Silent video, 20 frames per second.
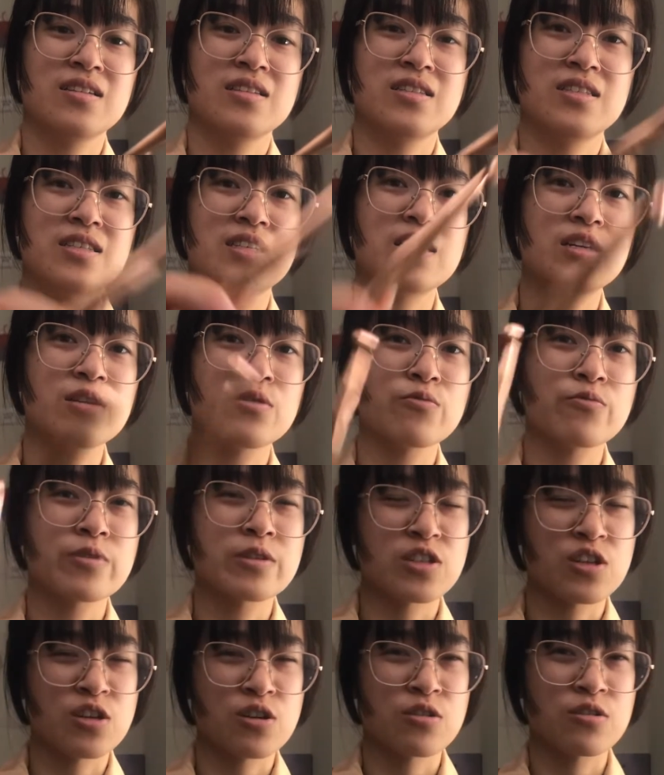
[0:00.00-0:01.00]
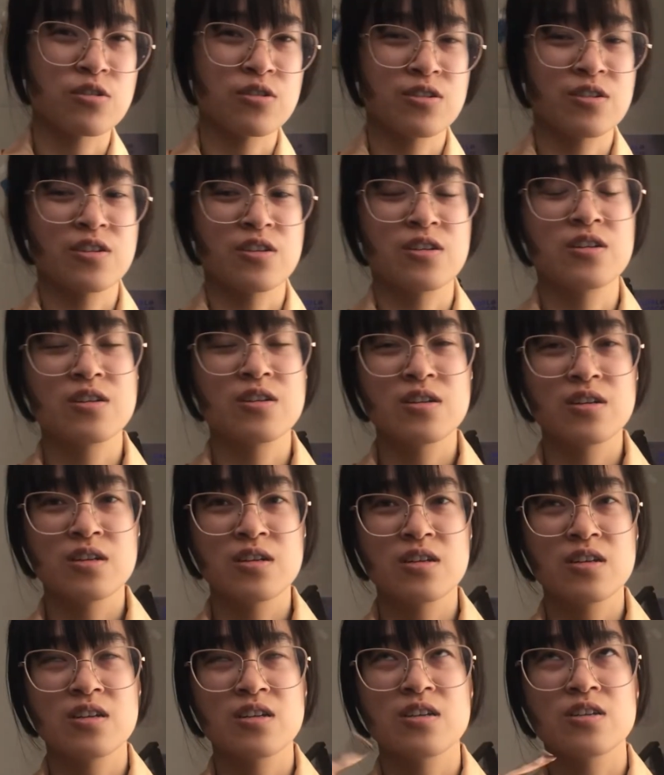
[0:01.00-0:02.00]
didn't return
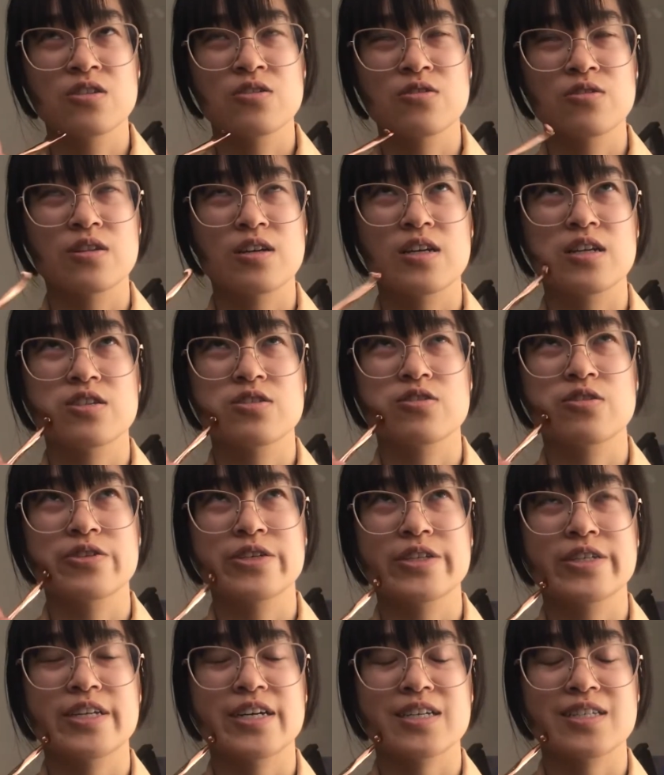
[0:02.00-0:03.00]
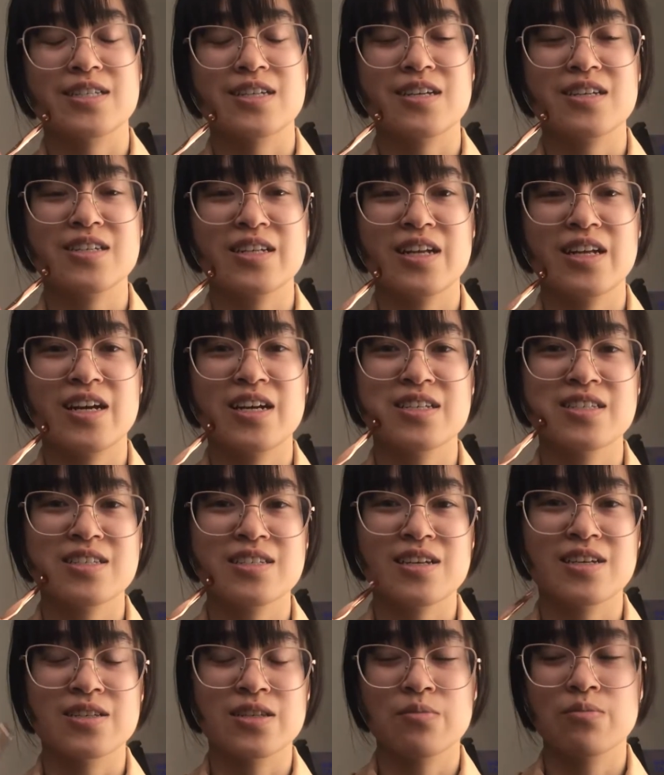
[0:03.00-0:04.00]
to the intro to textiles class
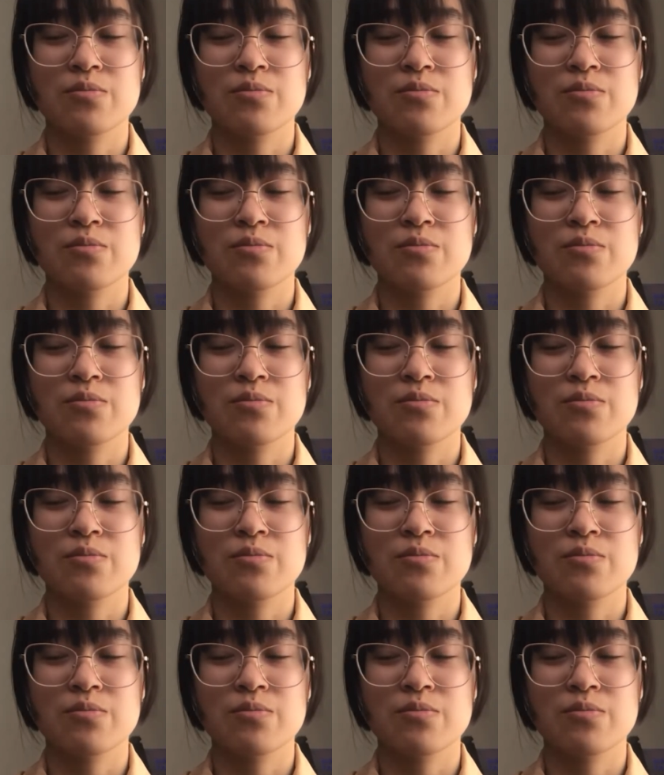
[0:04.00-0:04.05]
because